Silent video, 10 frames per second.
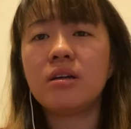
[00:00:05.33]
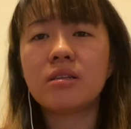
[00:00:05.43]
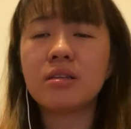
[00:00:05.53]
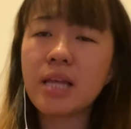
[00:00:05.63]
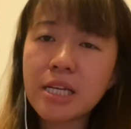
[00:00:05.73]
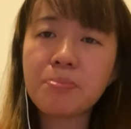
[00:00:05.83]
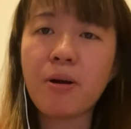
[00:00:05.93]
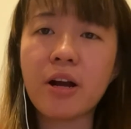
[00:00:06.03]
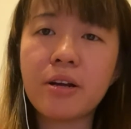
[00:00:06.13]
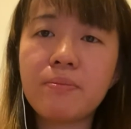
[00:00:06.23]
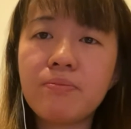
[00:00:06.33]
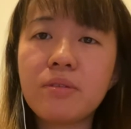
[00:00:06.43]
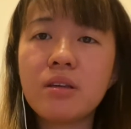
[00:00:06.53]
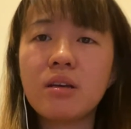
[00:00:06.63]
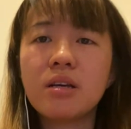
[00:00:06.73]
The next part,
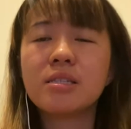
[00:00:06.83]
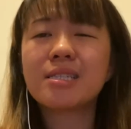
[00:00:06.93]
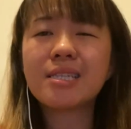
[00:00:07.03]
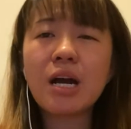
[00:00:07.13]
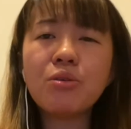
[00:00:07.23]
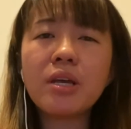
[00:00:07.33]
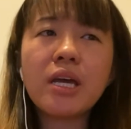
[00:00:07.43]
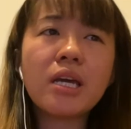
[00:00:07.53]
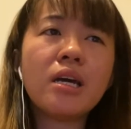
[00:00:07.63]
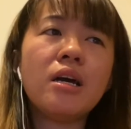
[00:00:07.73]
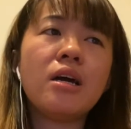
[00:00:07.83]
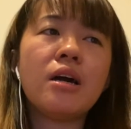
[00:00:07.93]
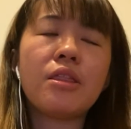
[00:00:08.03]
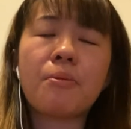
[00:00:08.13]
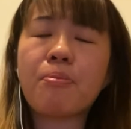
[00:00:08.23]
scouting
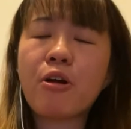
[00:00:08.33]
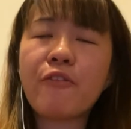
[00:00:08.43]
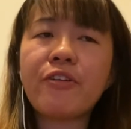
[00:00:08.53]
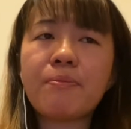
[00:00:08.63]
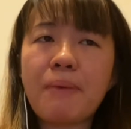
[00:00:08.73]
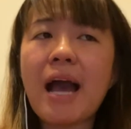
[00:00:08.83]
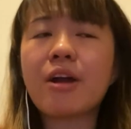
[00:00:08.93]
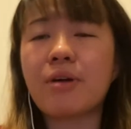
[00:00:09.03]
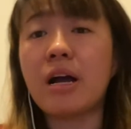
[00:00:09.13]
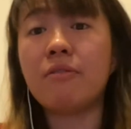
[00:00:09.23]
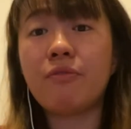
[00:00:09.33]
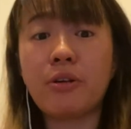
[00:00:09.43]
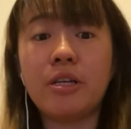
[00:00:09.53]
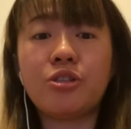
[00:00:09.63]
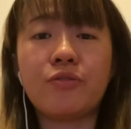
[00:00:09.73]
the perfect background for
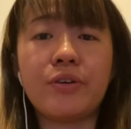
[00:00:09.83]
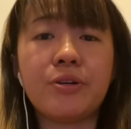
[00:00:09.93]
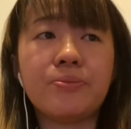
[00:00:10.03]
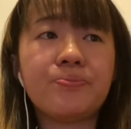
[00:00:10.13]
an interview.